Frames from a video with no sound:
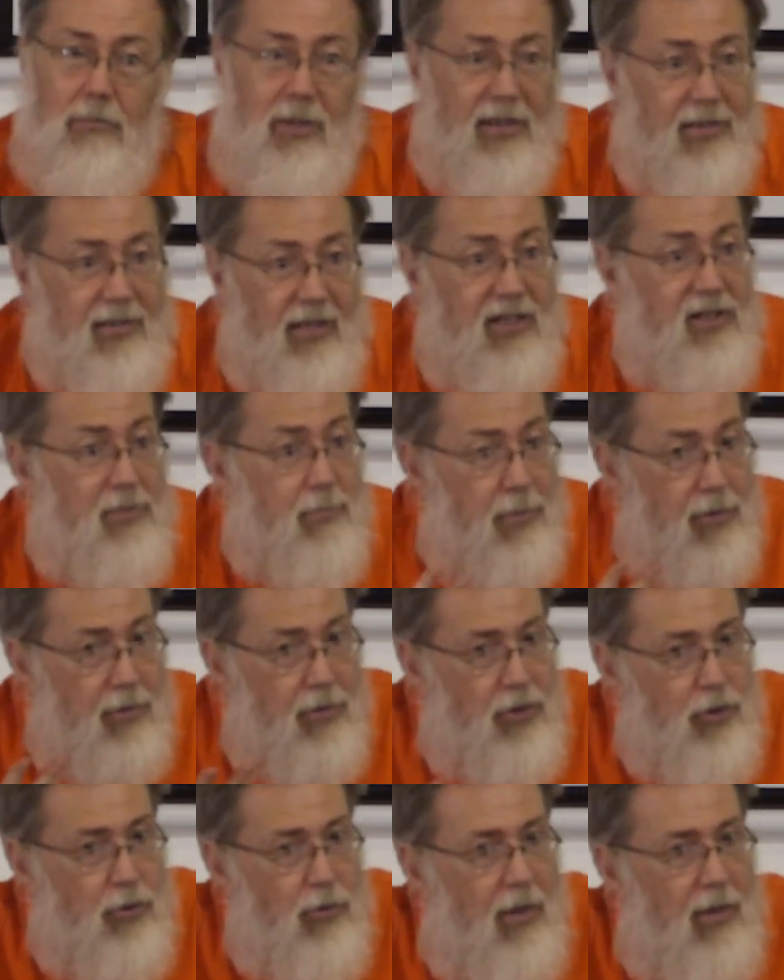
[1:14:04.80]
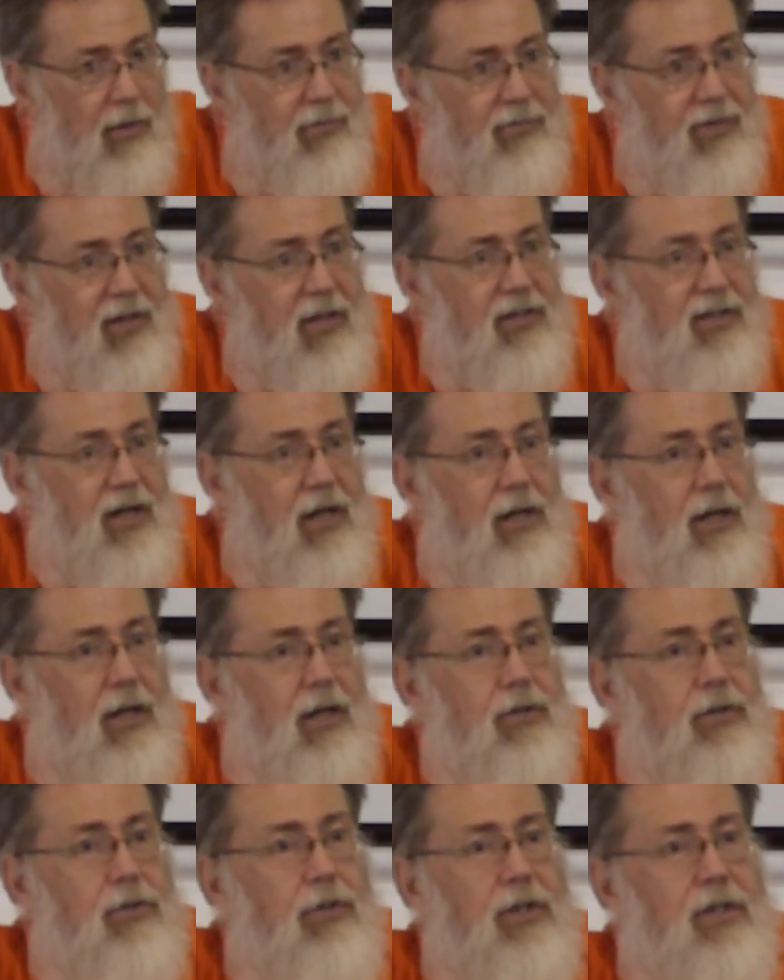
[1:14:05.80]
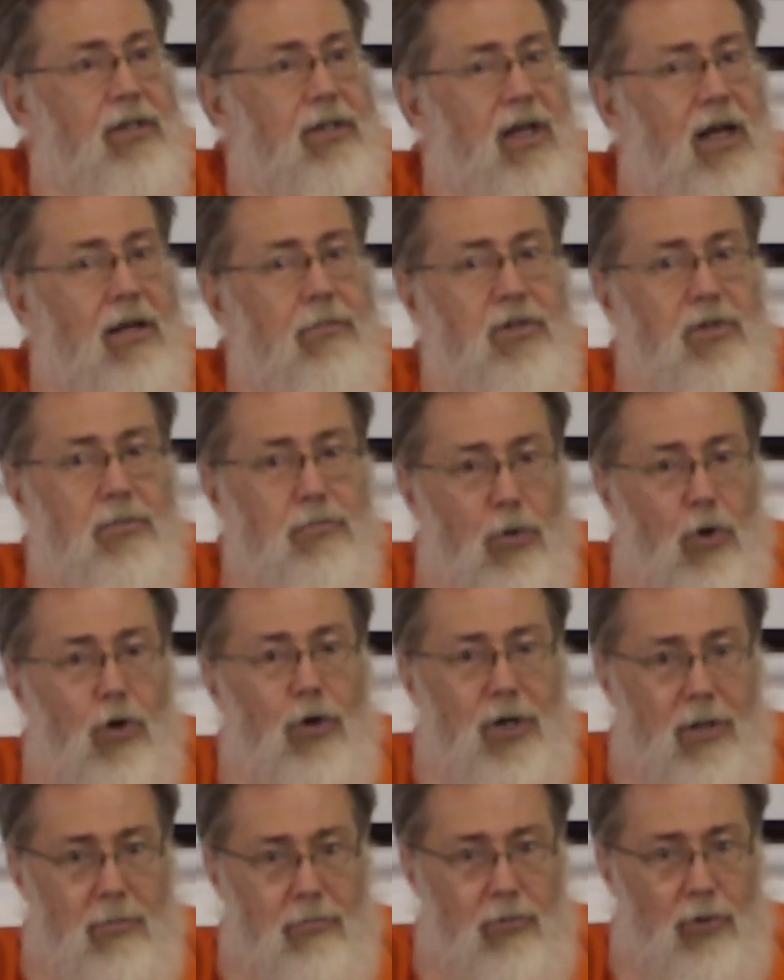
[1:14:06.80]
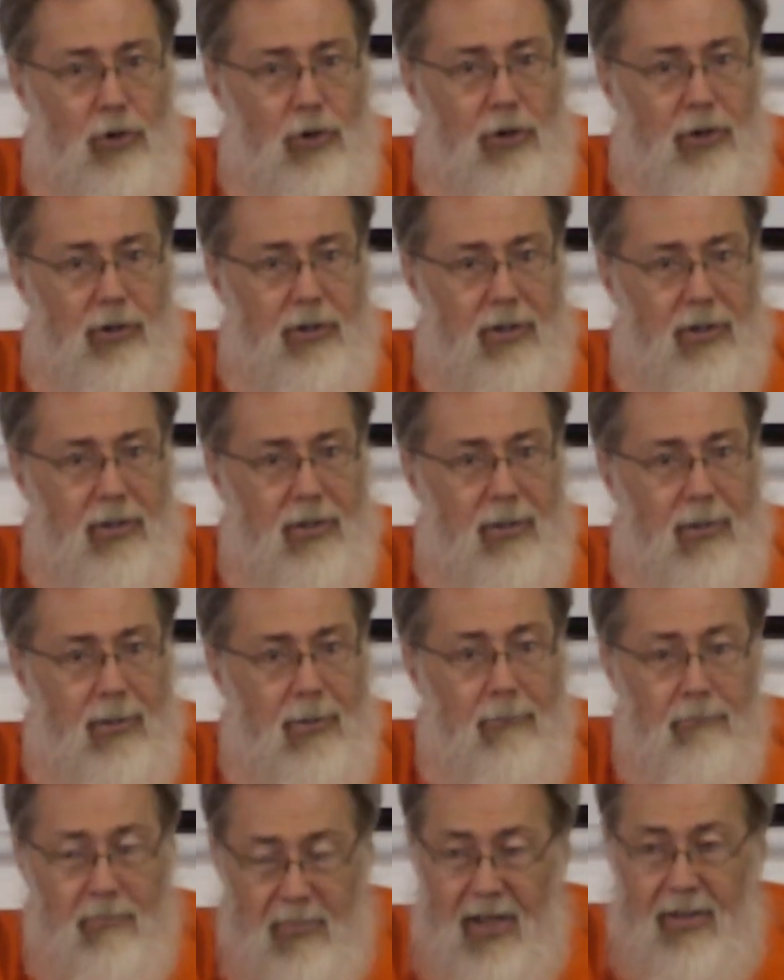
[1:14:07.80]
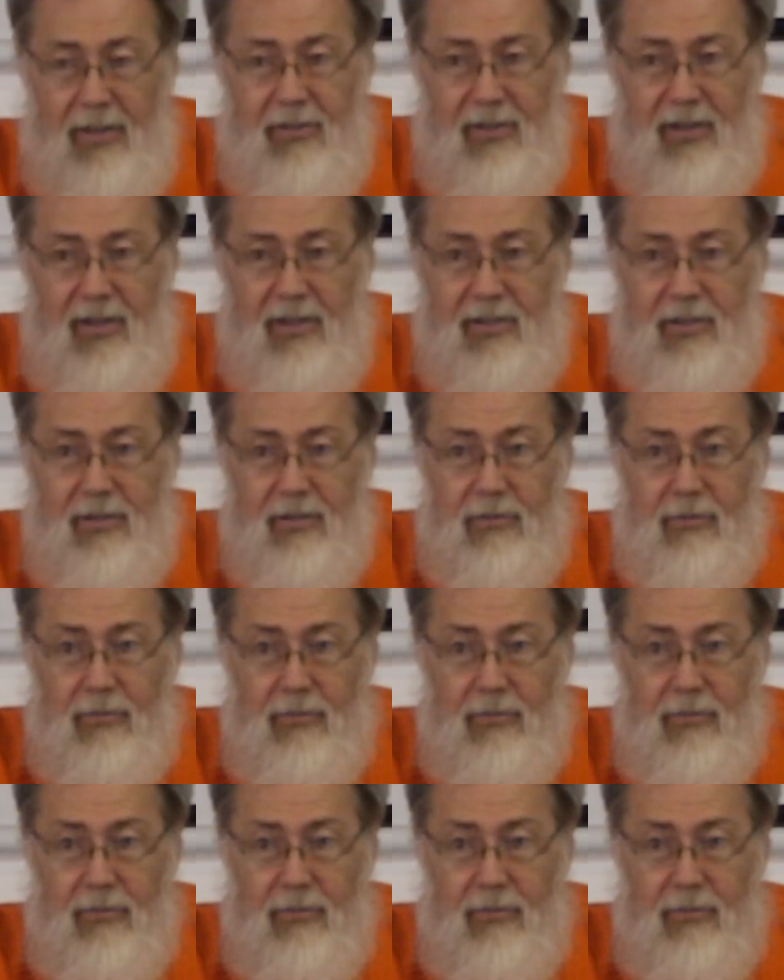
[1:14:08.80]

But the spiritual things are 100 times more important than this.